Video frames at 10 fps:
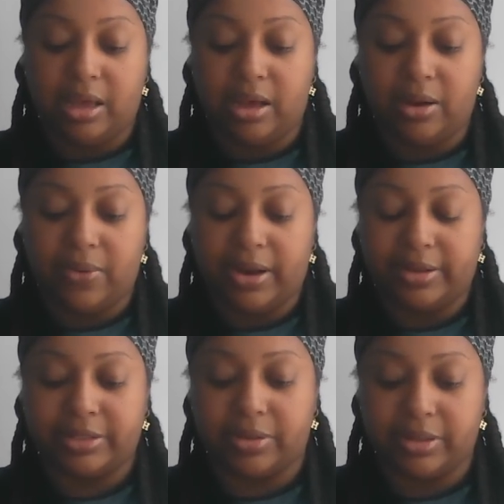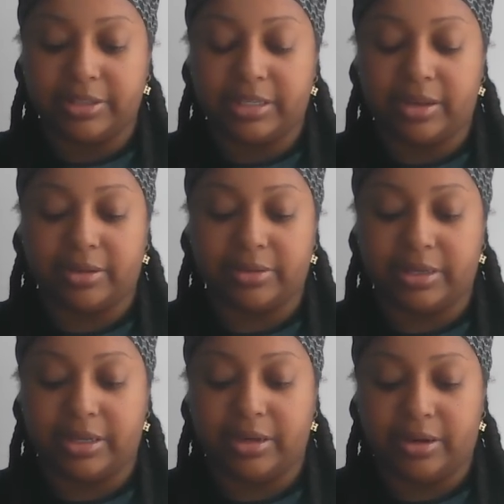All right, so let's take a
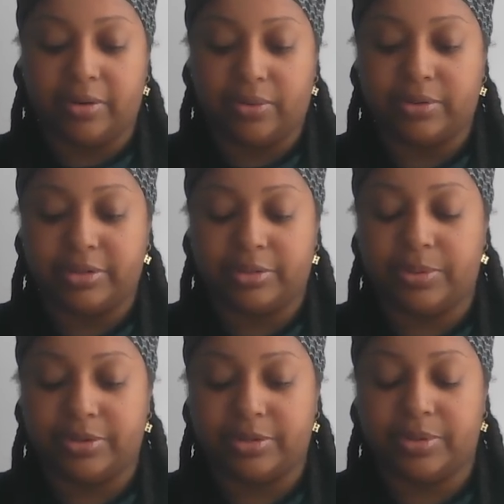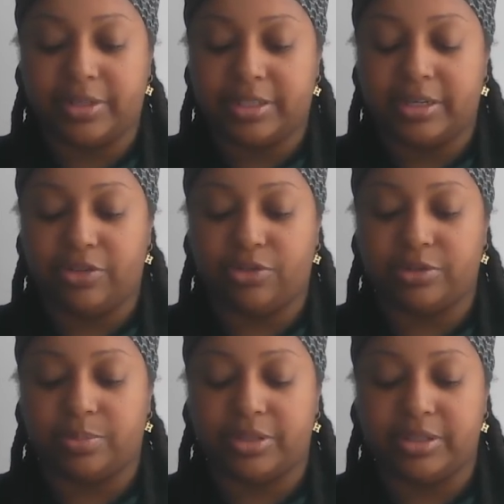look here. Holy spirits,
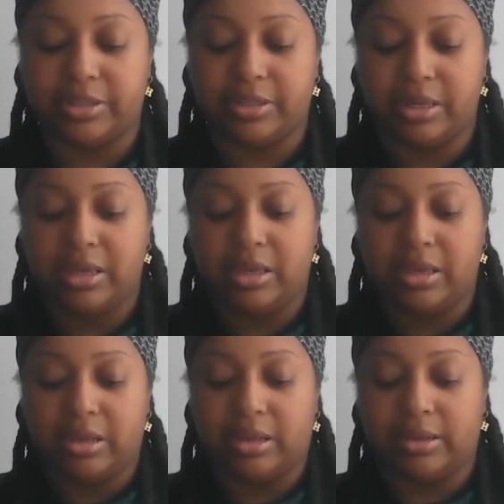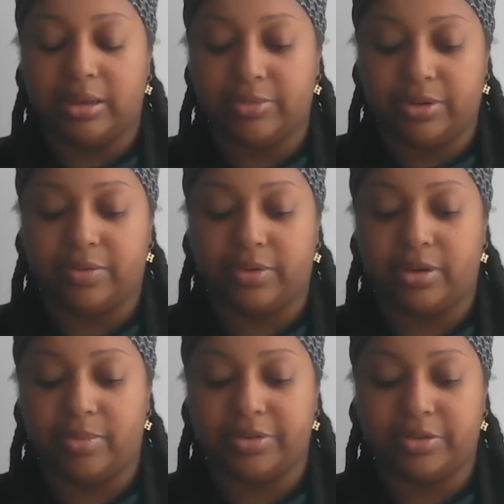angels, please allow me to look
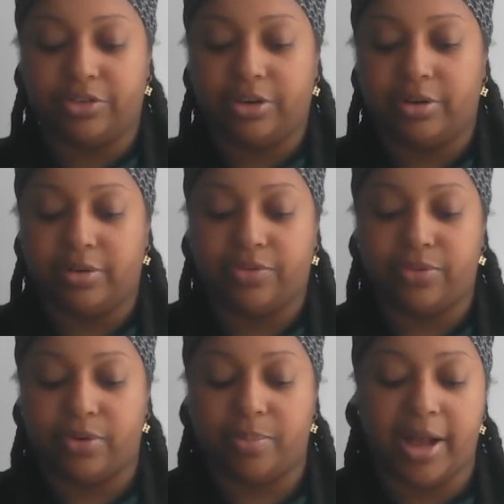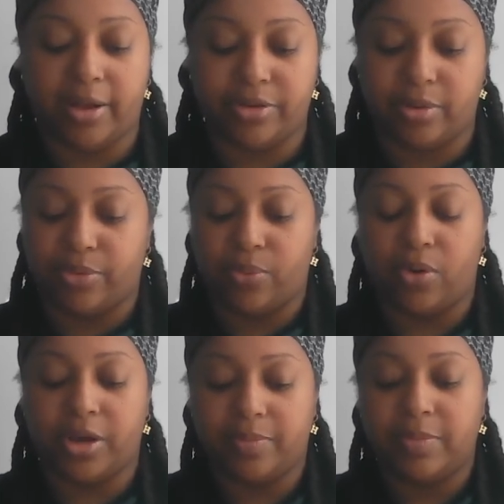at a message here for pile number
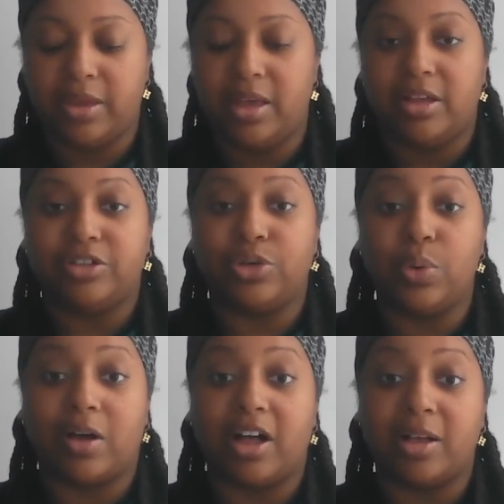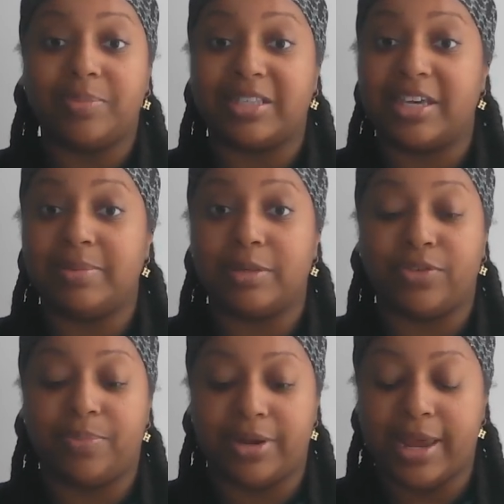one. Two of Cups keeps
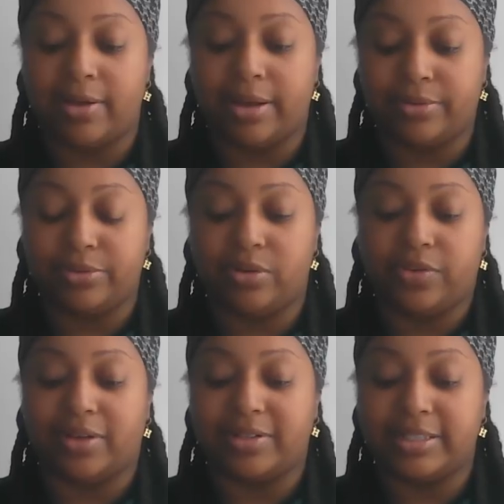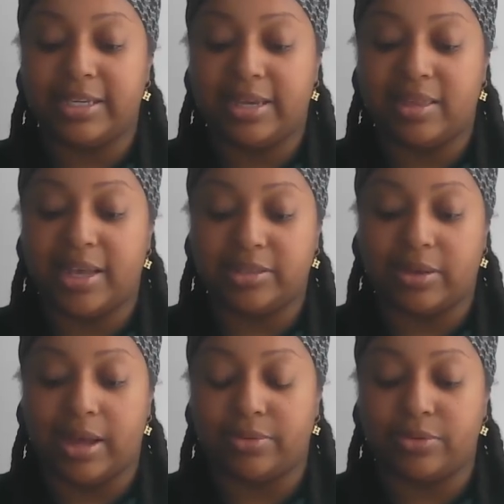flipping out. I don't know if y'all see that.
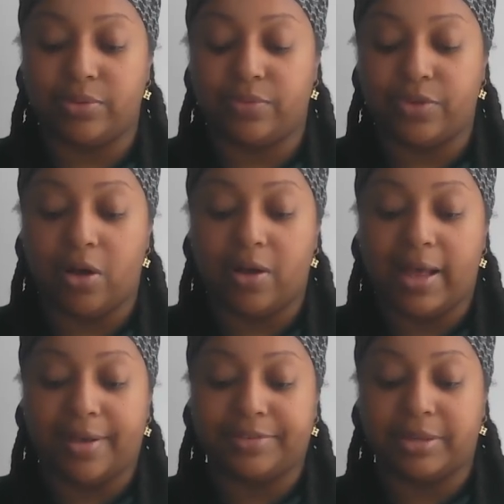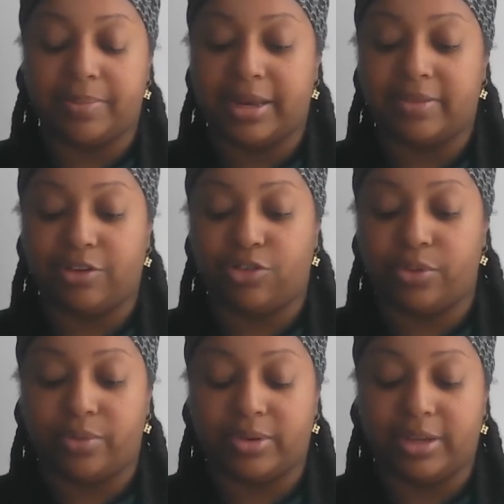So I don't know if y'all have somebody that you
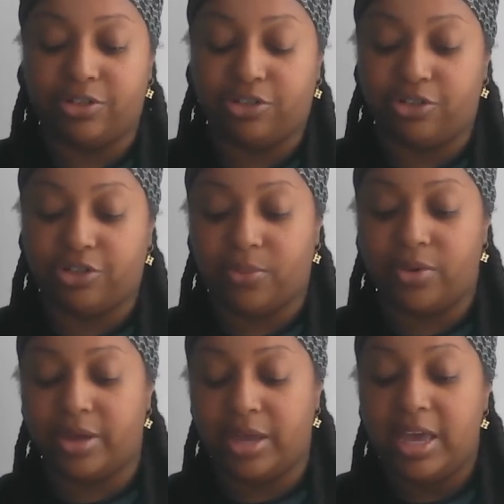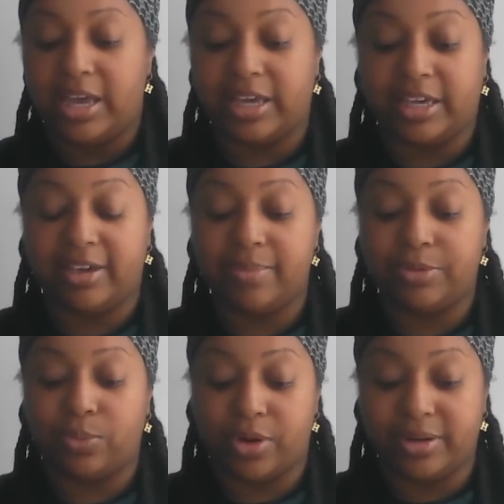were in a relationship with. It
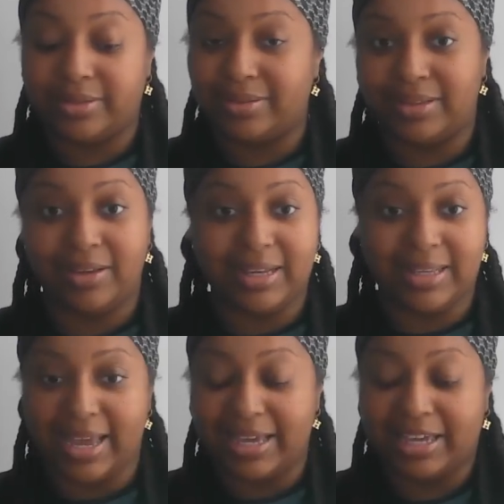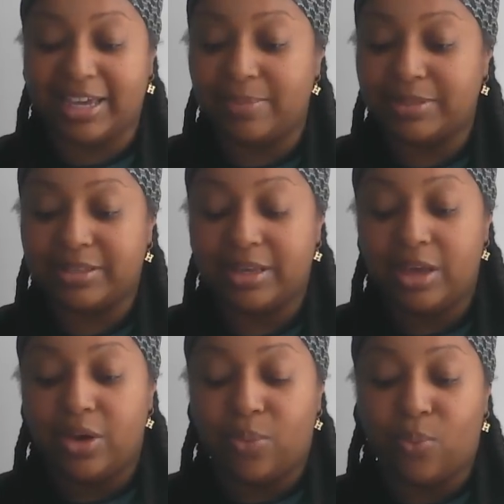keeps wanting, look at that. It keeps
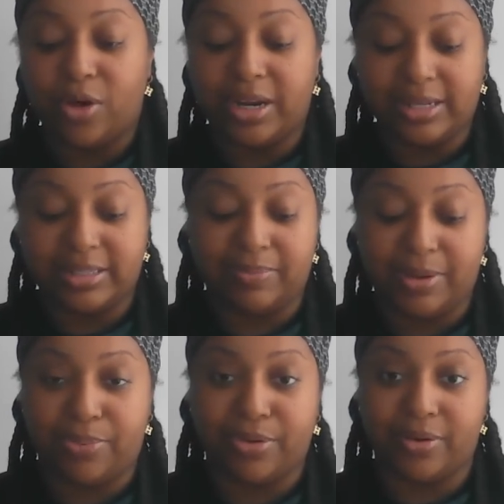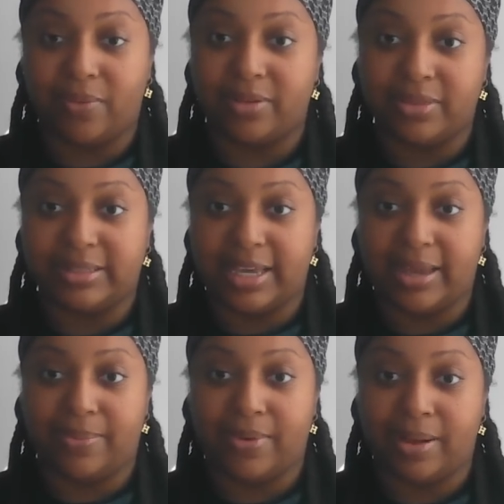wanting to be put on the
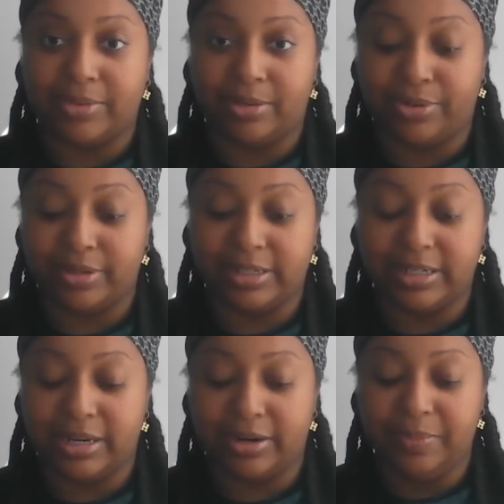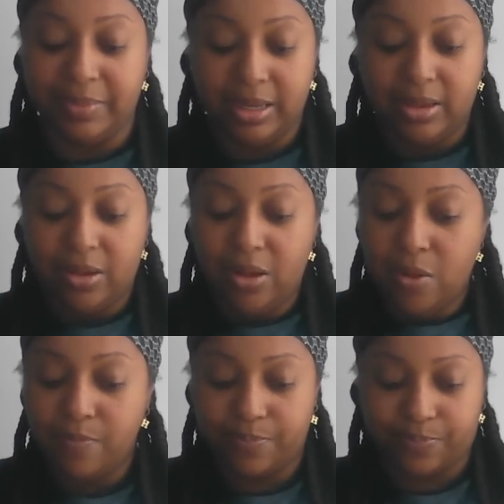table. I'm going to put it in here.
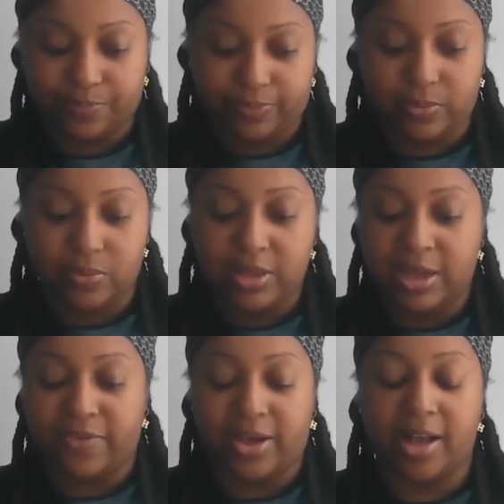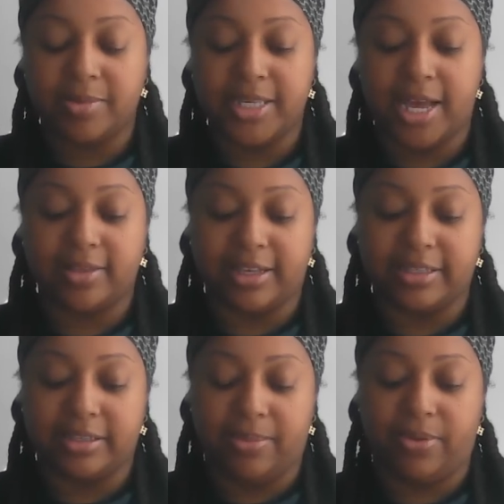If it comes out,
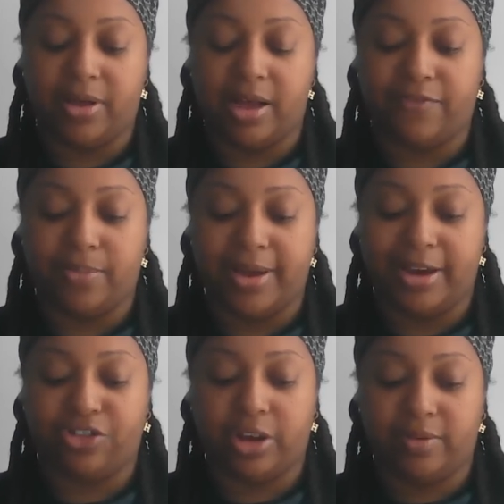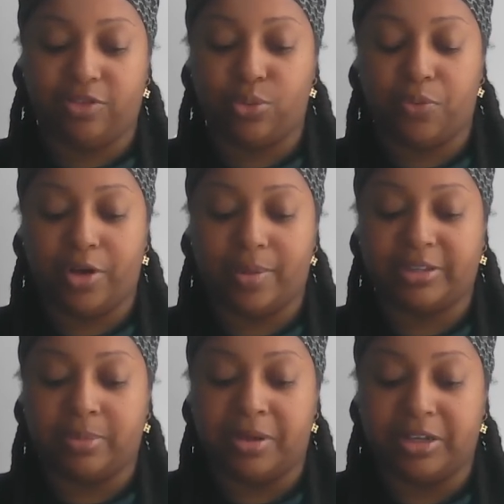that's a double confirmation. Two of
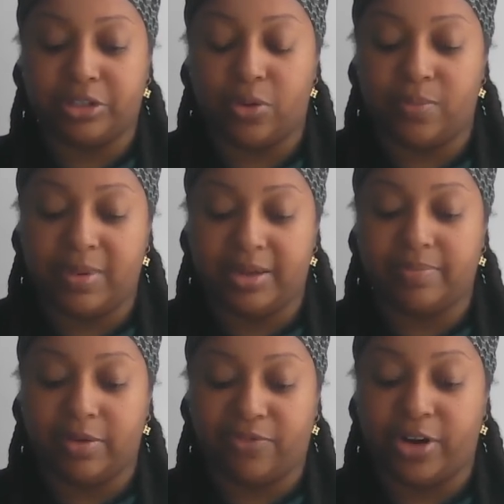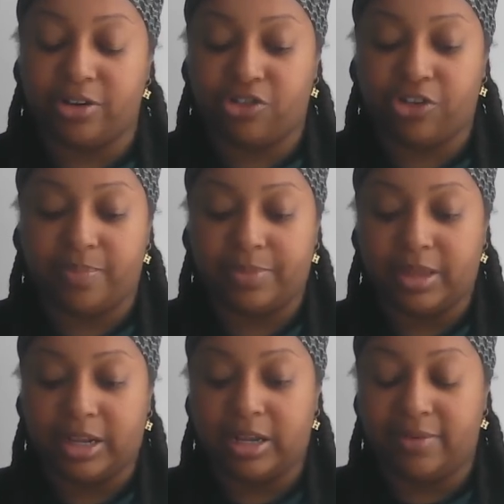Cups can be a soulmate, a friendship,
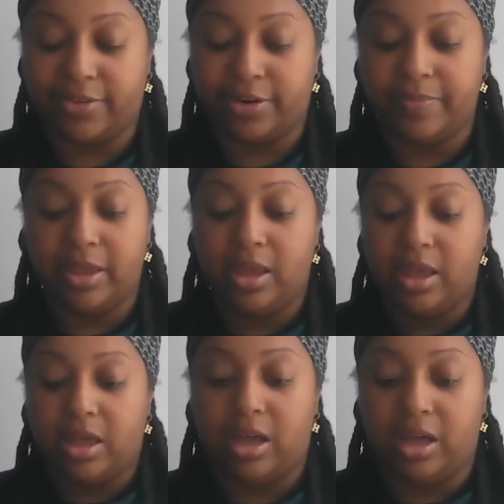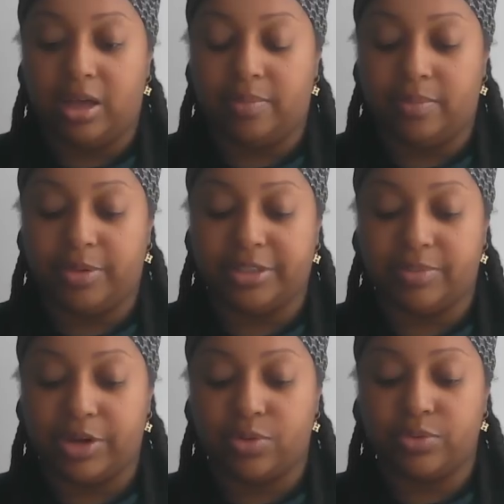a lover, um, but
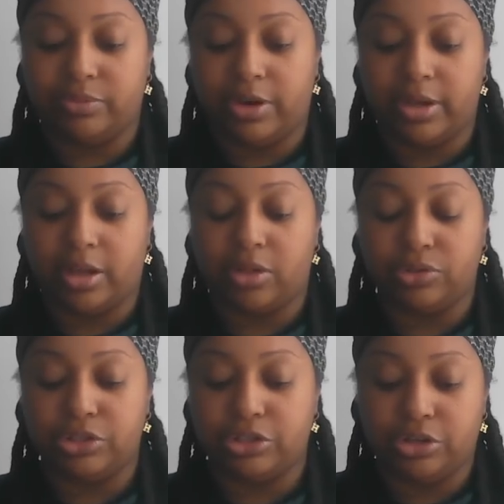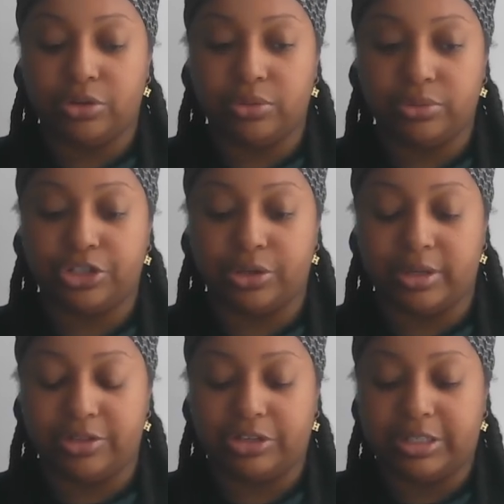somebody who's very close to you. So
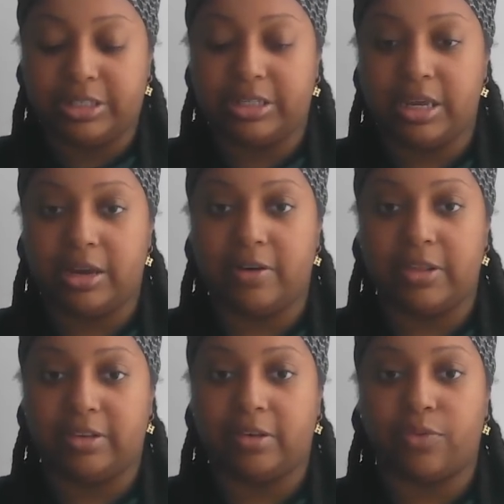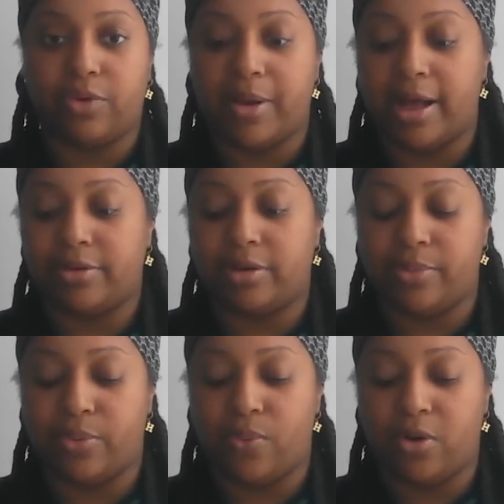let's just see here. This is for pile
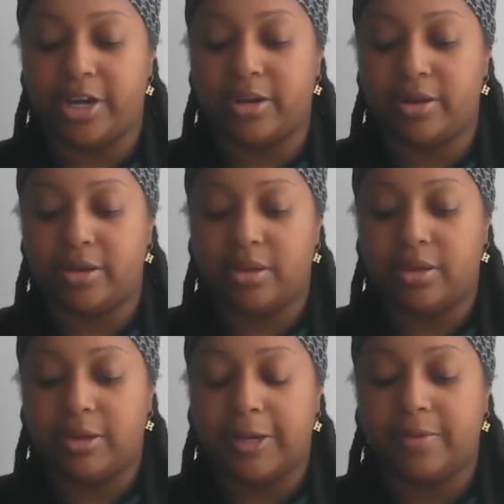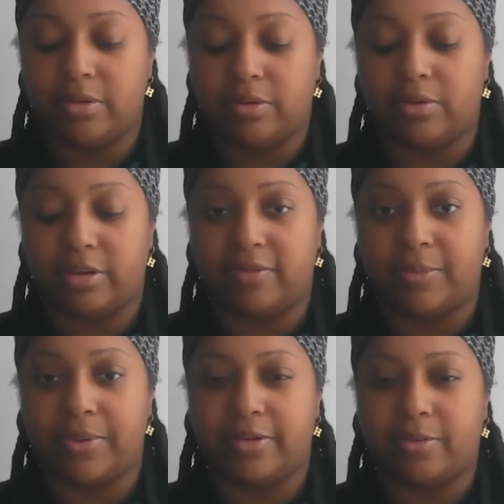number one. Holy
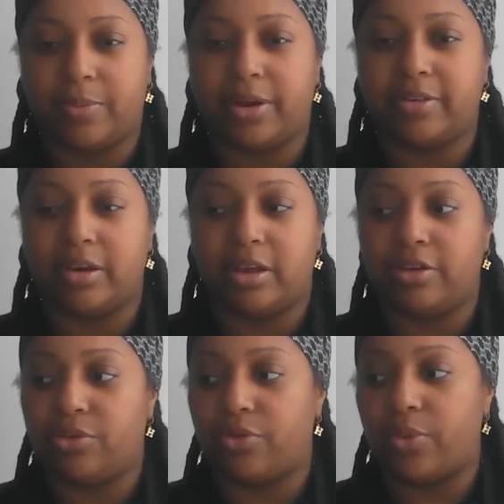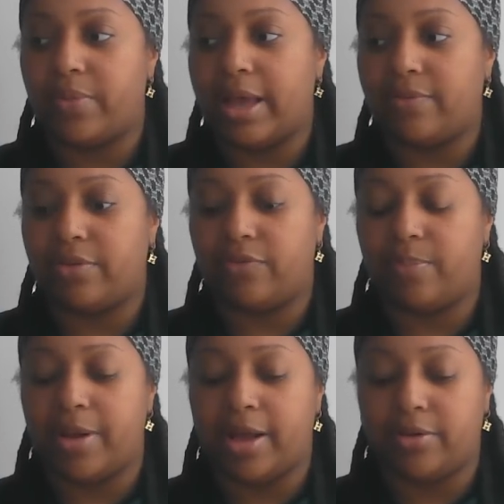Spirit, Spirit of angels. What do we have here
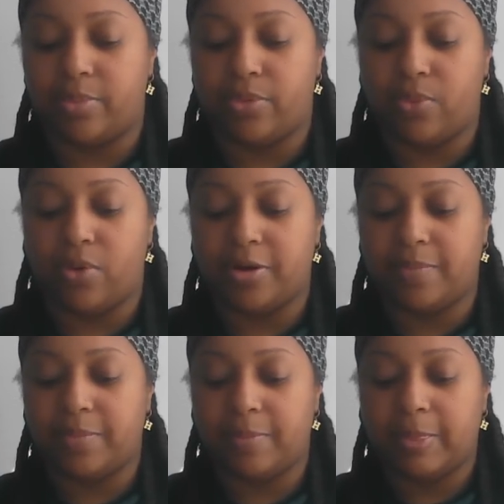for pile number one?